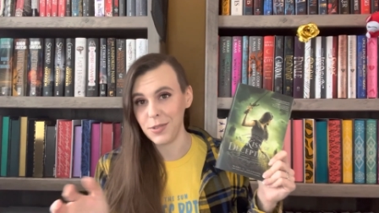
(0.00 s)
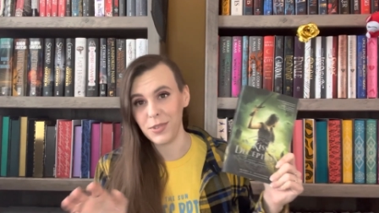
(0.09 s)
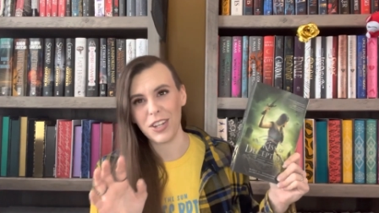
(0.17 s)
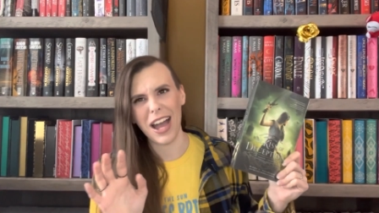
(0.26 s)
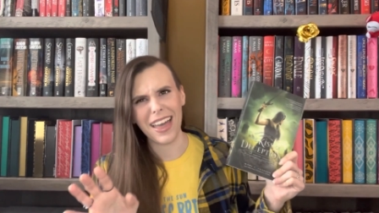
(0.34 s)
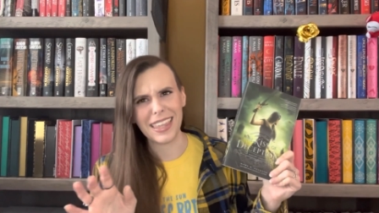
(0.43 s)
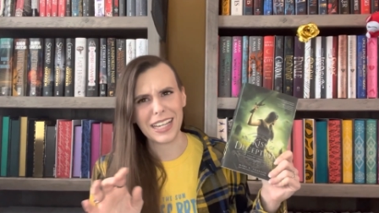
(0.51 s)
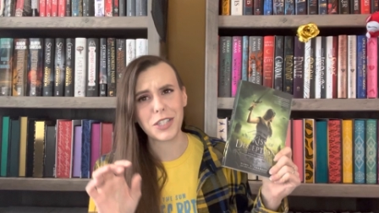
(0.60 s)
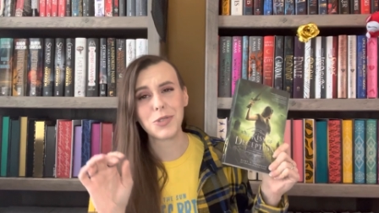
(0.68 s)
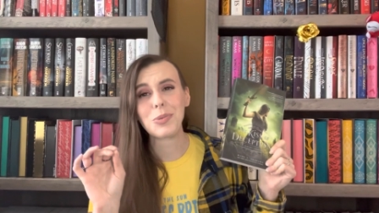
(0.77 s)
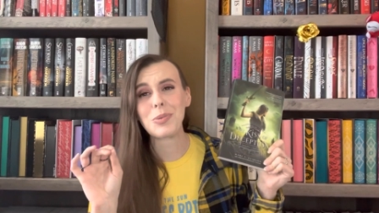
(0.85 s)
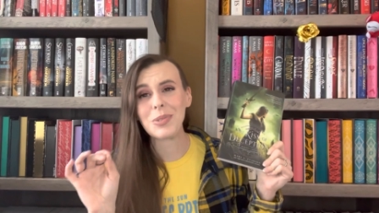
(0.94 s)
which I think
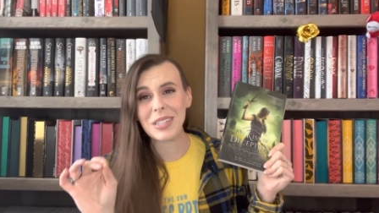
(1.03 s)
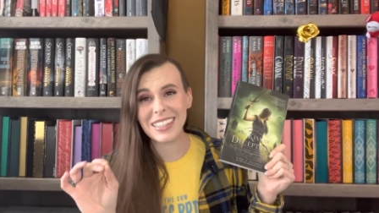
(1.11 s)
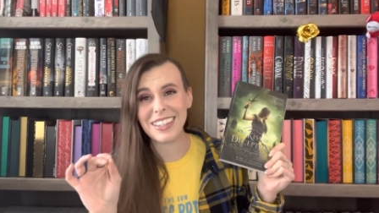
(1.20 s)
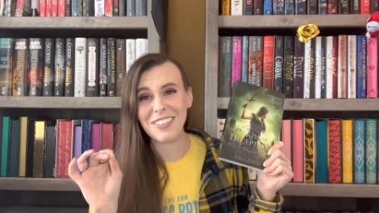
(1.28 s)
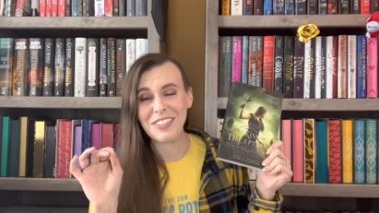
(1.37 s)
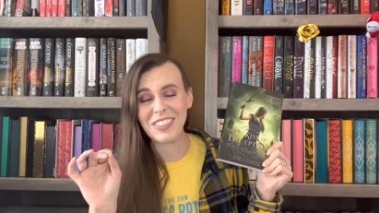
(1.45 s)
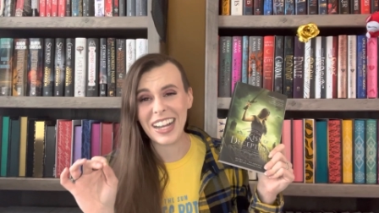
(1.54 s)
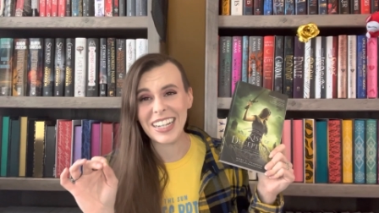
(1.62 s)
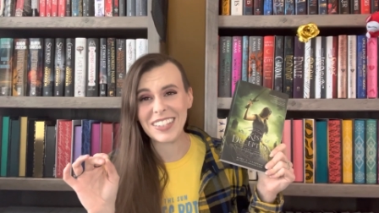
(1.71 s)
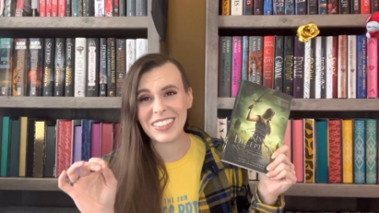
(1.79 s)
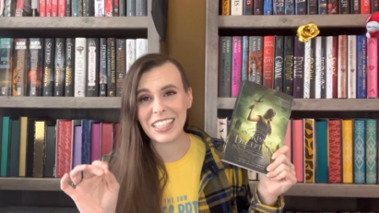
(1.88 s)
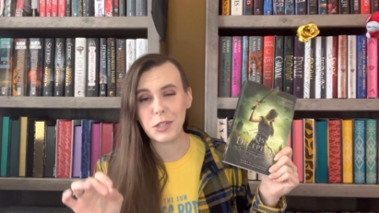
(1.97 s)
is really fun
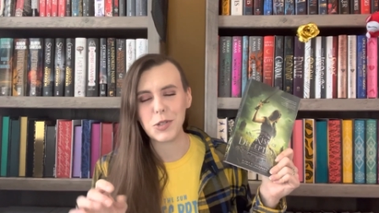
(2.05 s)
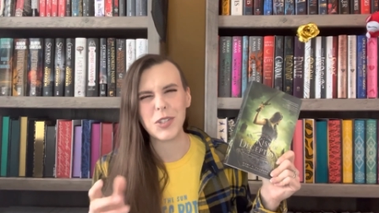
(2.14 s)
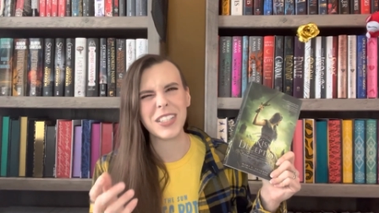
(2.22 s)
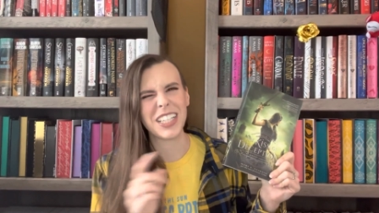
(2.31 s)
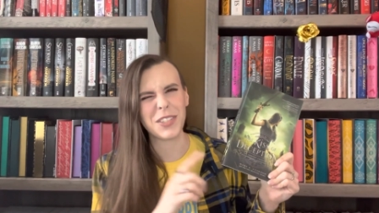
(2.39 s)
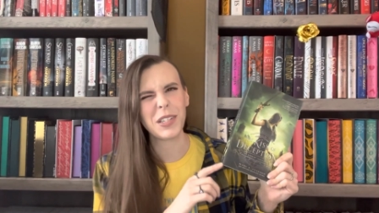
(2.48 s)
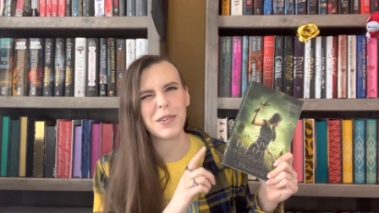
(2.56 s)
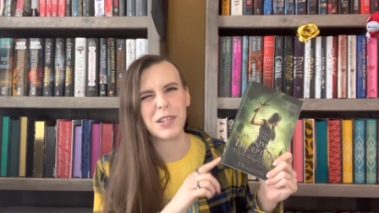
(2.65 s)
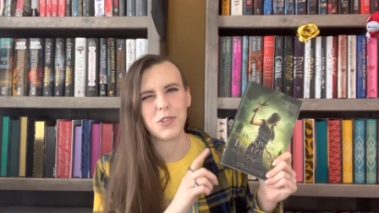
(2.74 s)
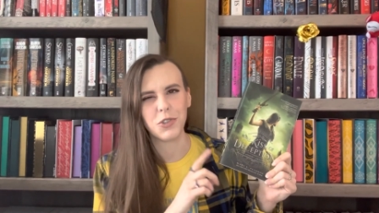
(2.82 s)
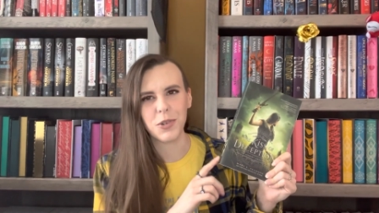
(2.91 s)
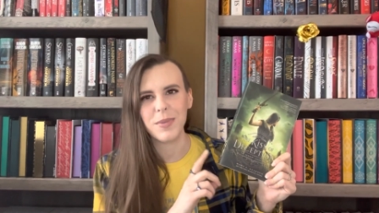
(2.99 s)
and really cool, and that's really what
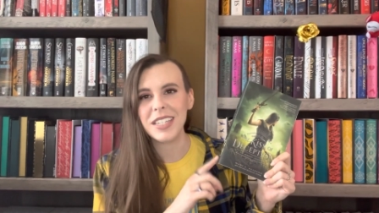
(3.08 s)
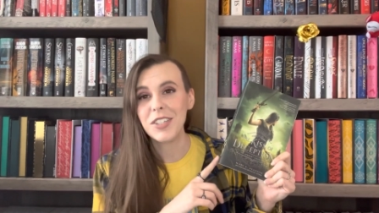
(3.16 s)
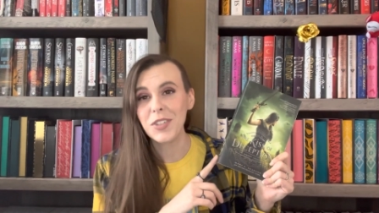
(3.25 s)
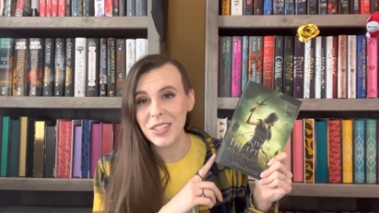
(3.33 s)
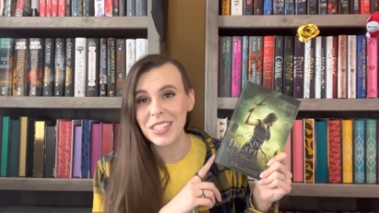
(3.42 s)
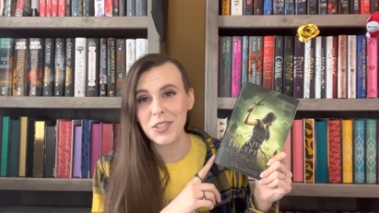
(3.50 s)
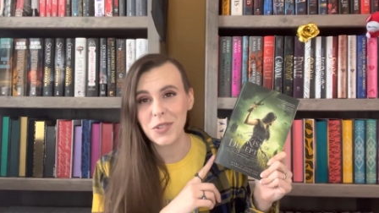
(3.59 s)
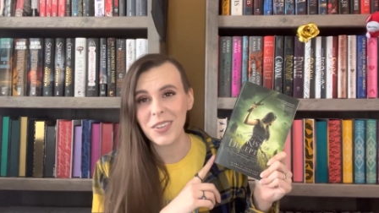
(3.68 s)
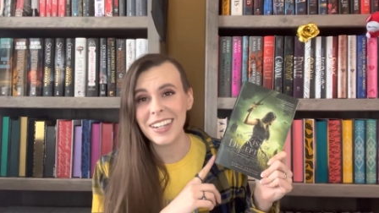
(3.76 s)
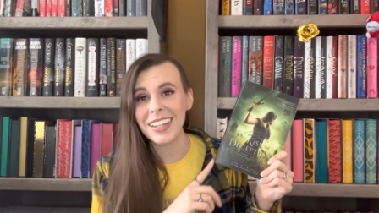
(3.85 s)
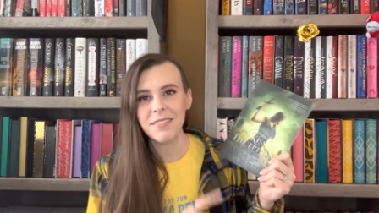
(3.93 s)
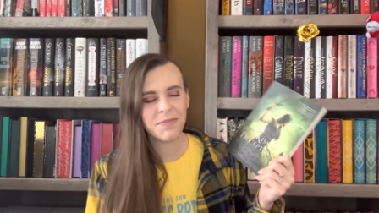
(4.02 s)
drew me to this
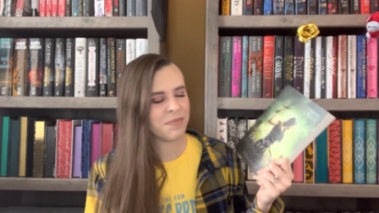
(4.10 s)
story.